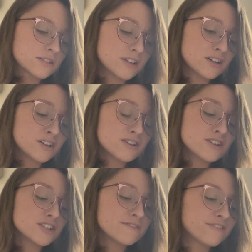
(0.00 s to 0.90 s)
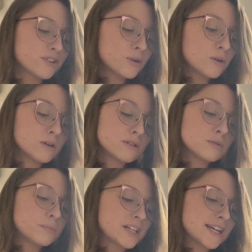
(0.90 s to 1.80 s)
searching for
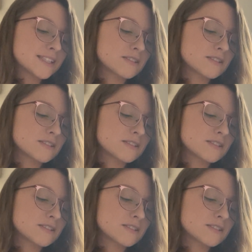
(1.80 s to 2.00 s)
a place